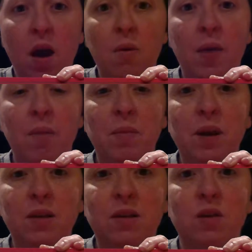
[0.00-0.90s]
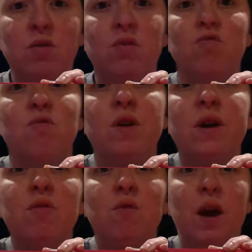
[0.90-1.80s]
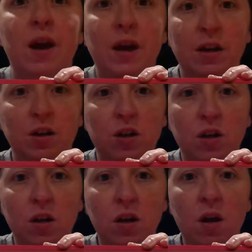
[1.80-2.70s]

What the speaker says: And what that means is that you can rearrange